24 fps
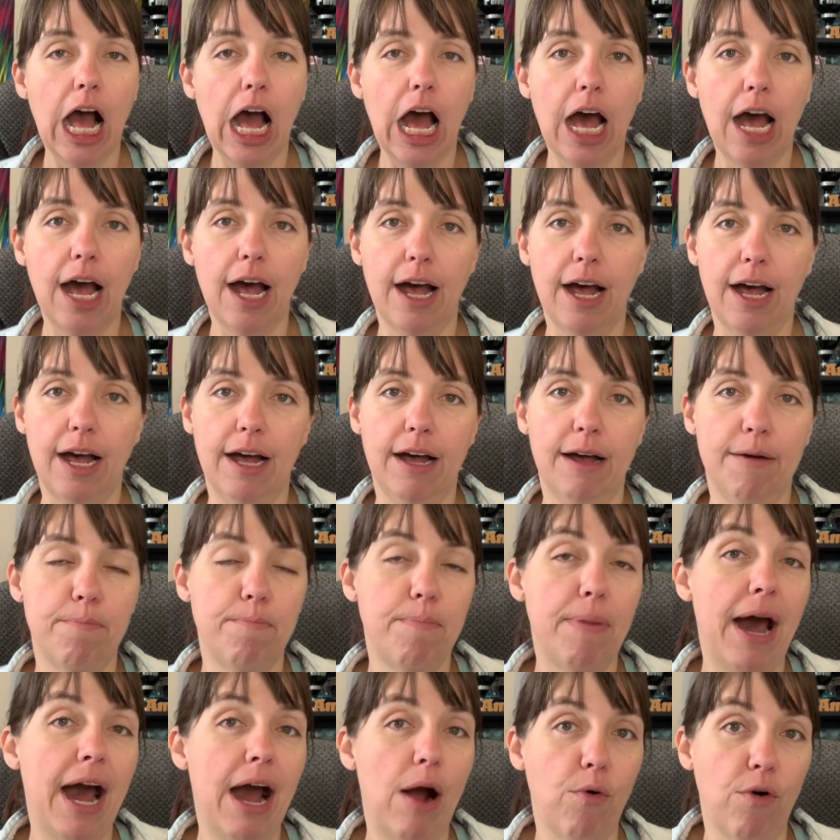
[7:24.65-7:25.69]
Ah!
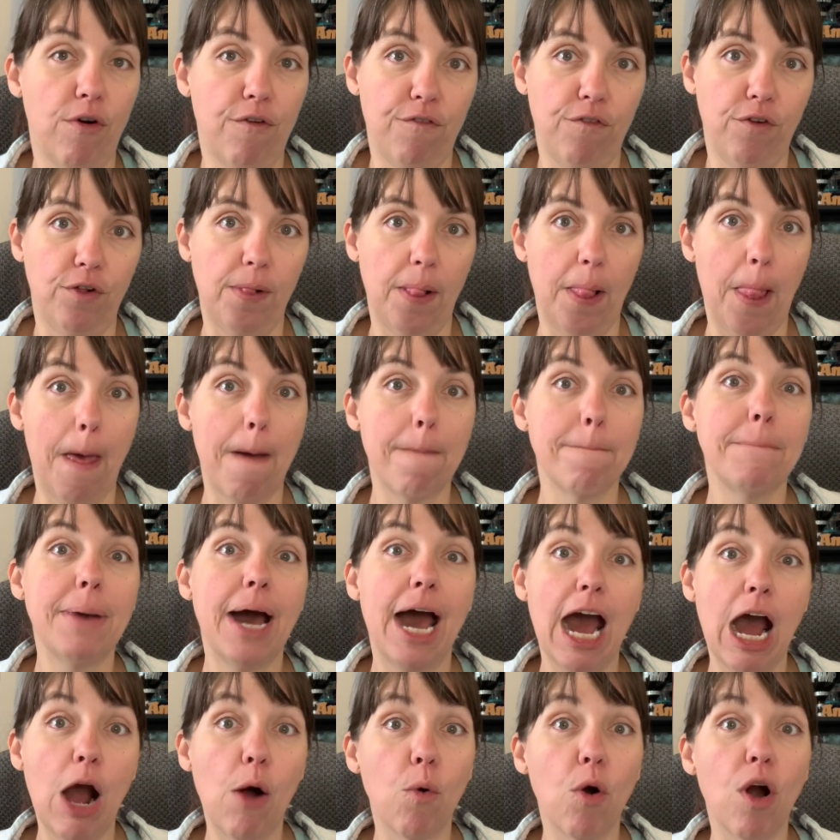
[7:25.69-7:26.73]
Powerful.
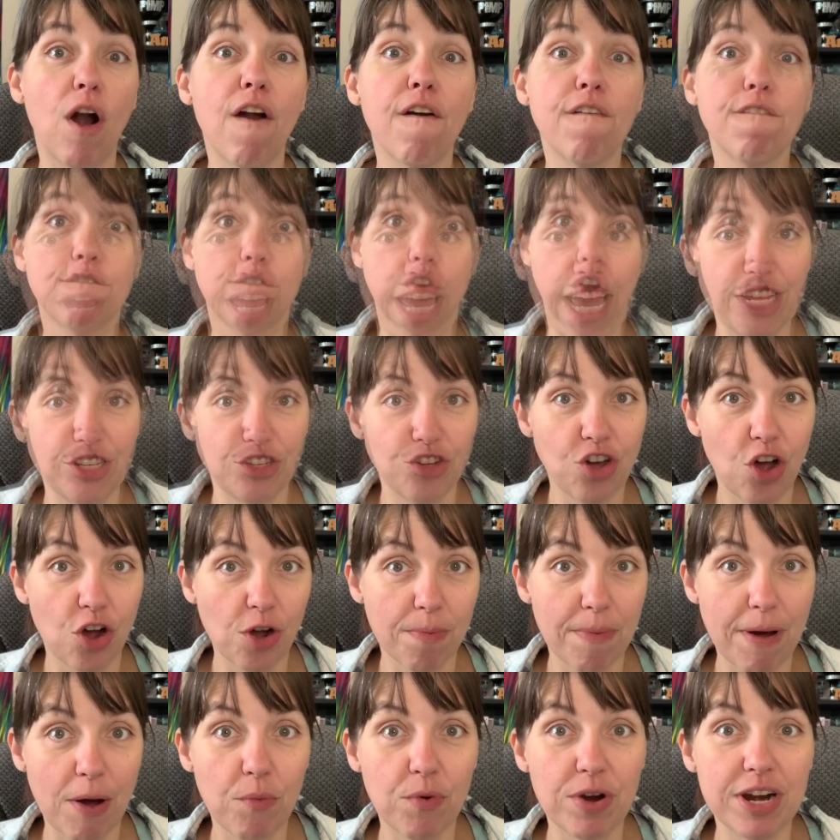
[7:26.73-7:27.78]
Power. We can't talk
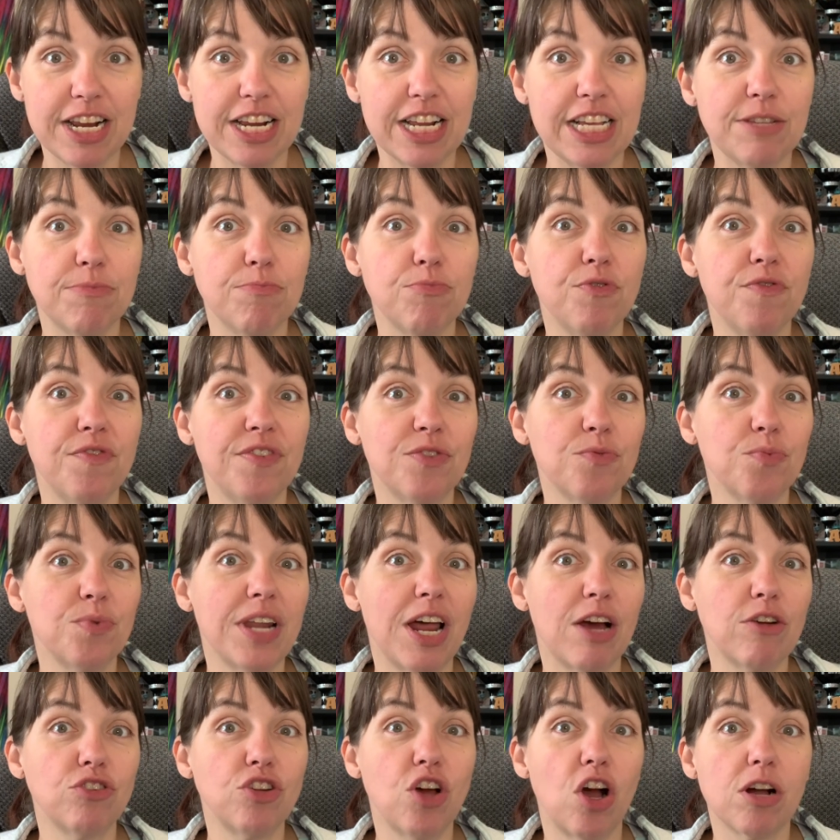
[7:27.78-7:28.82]
about one of these movies
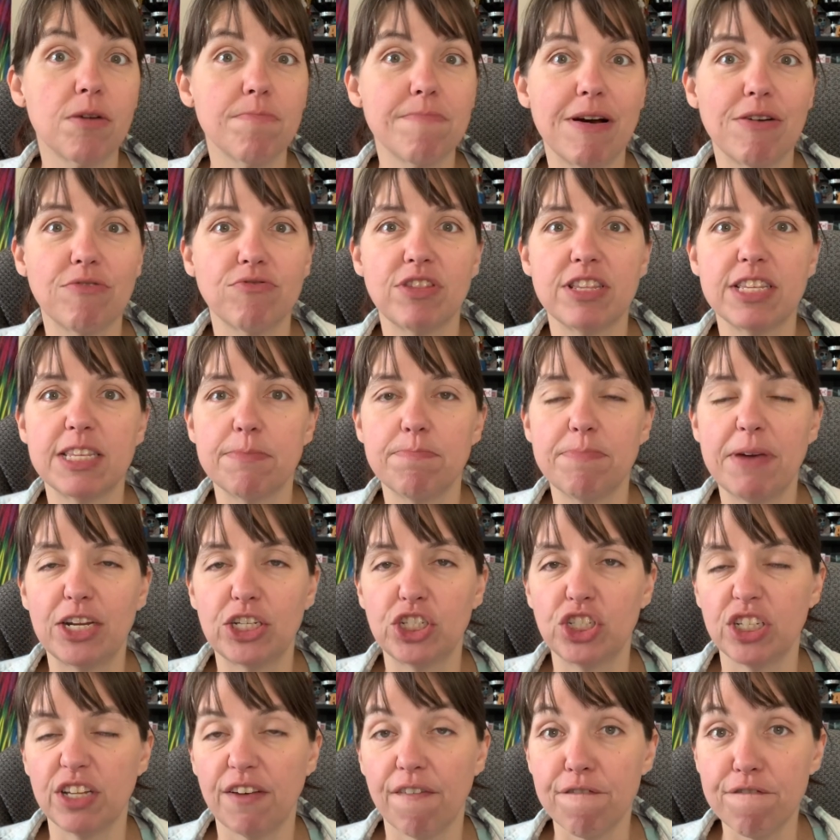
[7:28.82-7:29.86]
without talking about the
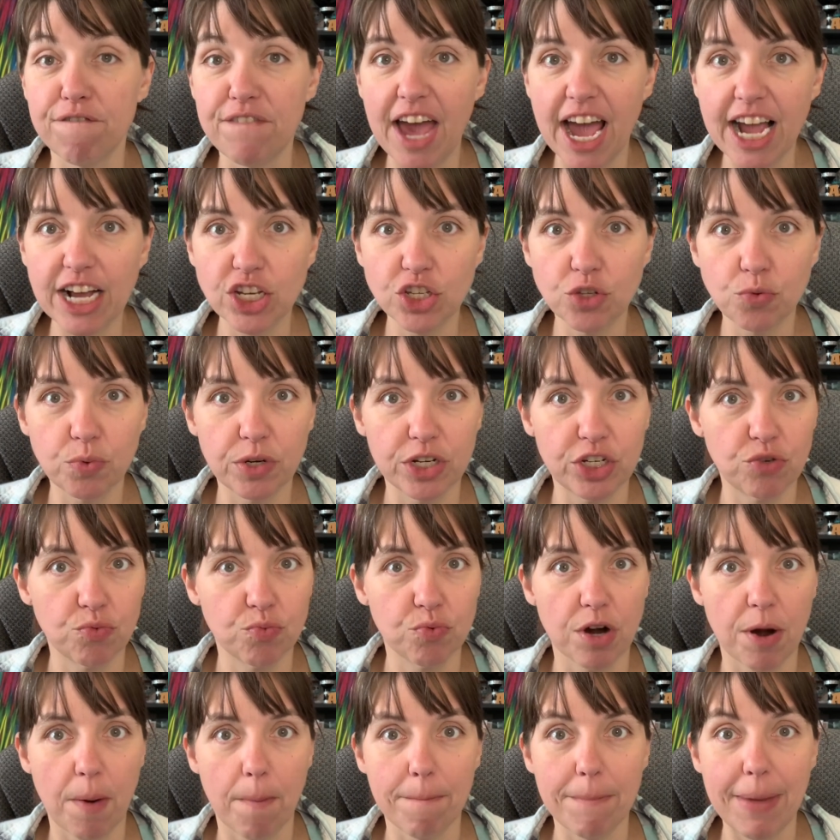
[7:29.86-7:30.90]
special effects, which
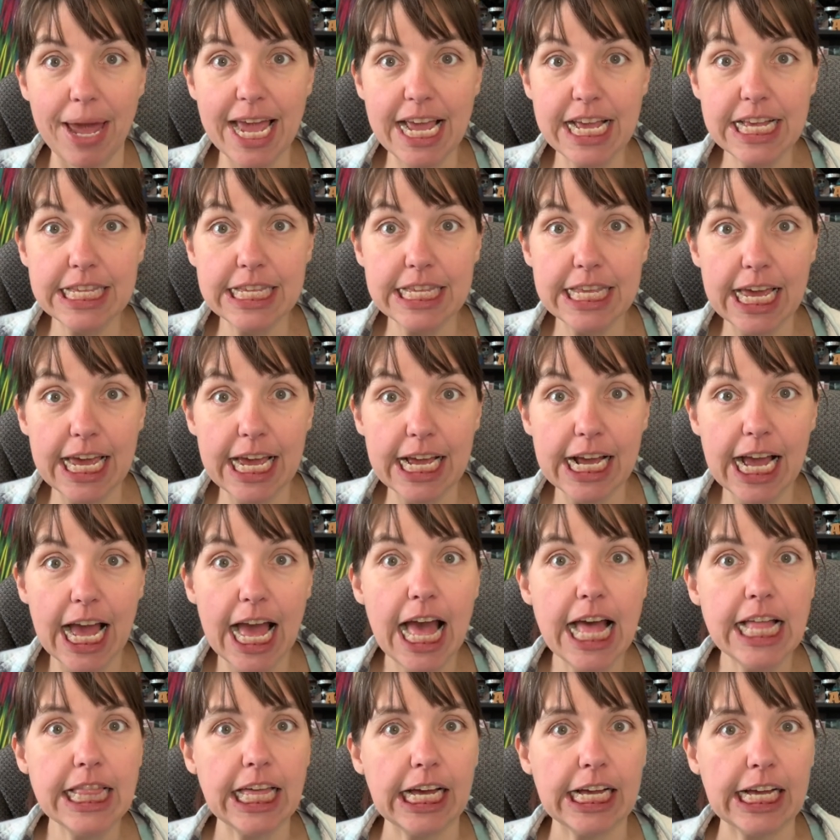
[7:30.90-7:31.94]
were amazing.
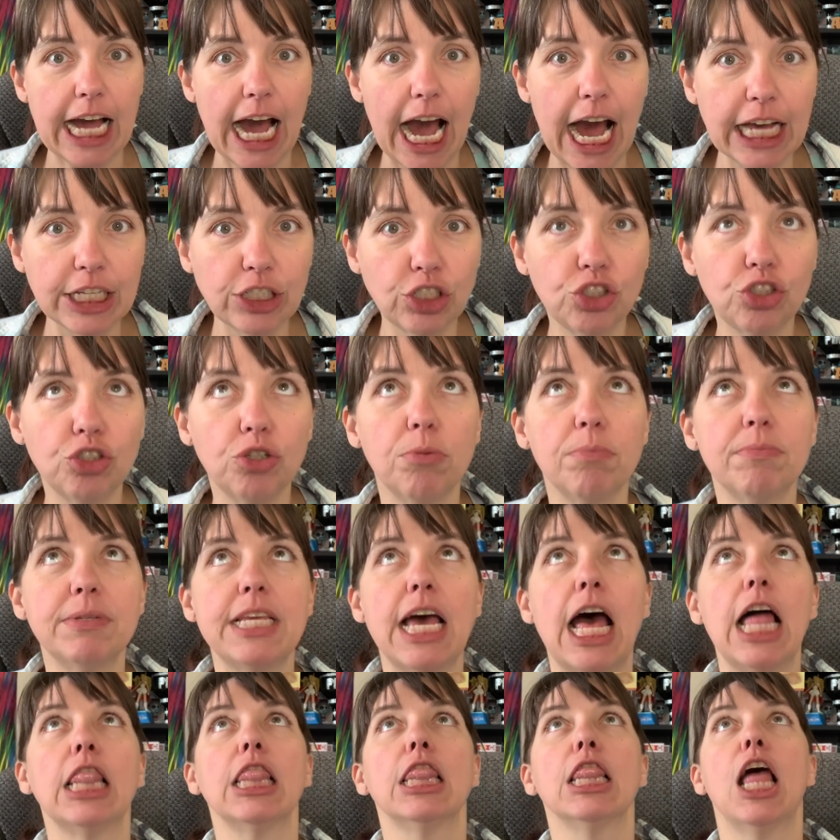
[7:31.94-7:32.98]
The costumes,
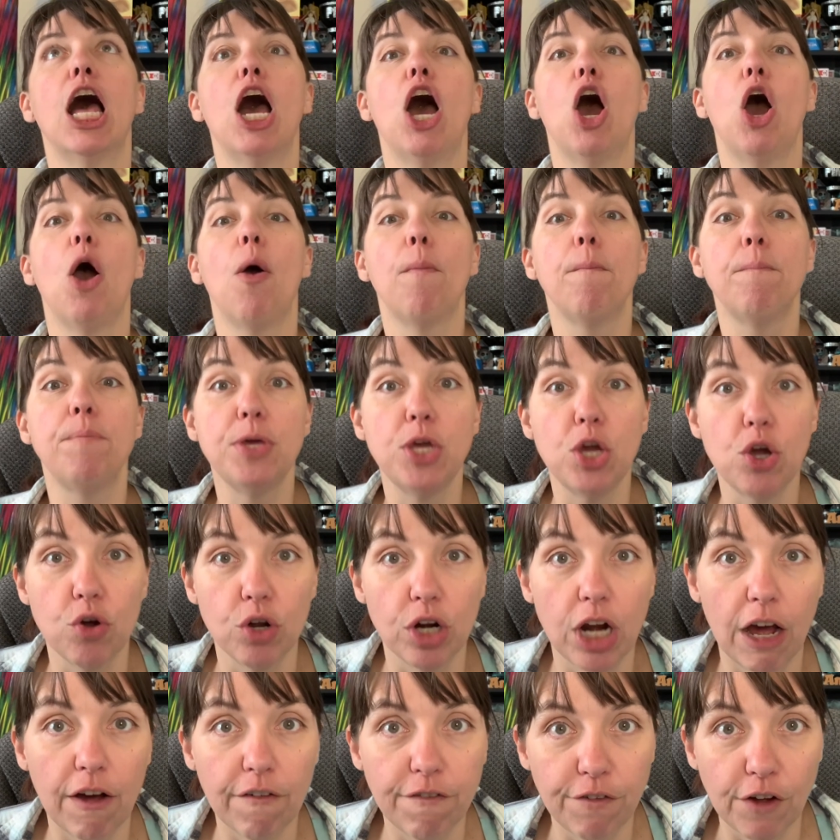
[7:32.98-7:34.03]
hello,
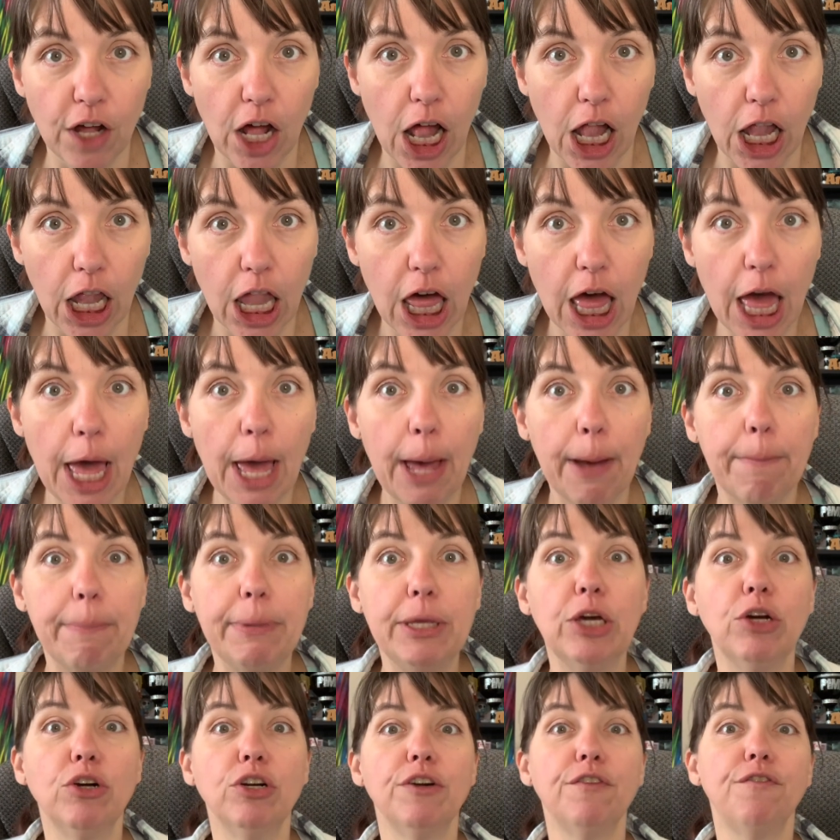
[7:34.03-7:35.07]
beautiful,
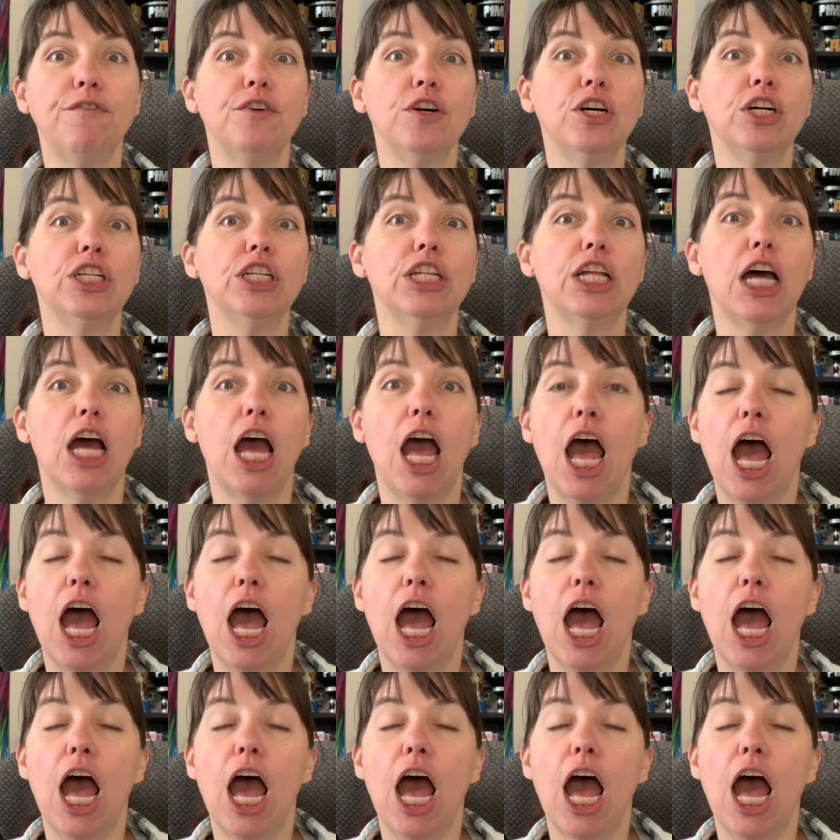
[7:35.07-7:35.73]
beautiful